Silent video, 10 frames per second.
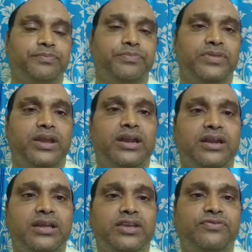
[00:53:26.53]

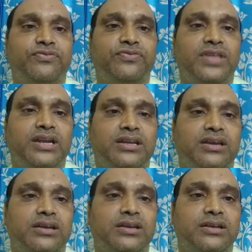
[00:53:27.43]
And if
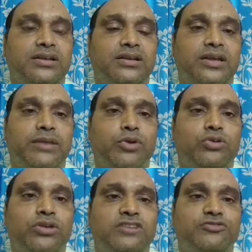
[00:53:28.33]
that
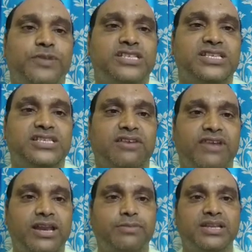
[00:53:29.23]
amount of space is
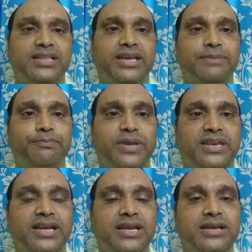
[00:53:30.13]
available in the heap
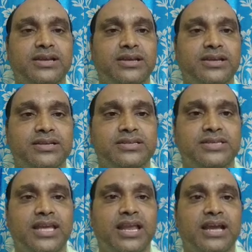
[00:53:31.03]
area,
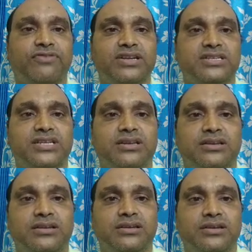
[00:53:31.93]
calloc function
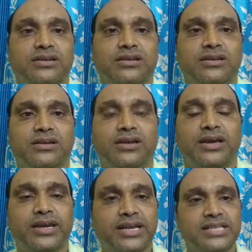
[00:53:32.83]

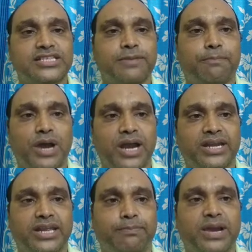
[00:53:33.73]
returns a
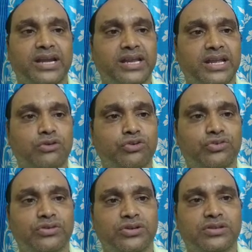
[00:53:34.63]
pointer pointing out
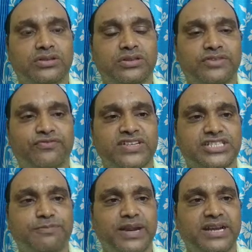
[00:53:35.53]
the
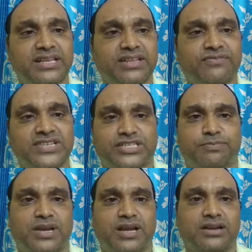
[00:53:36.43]
first byte in the first block.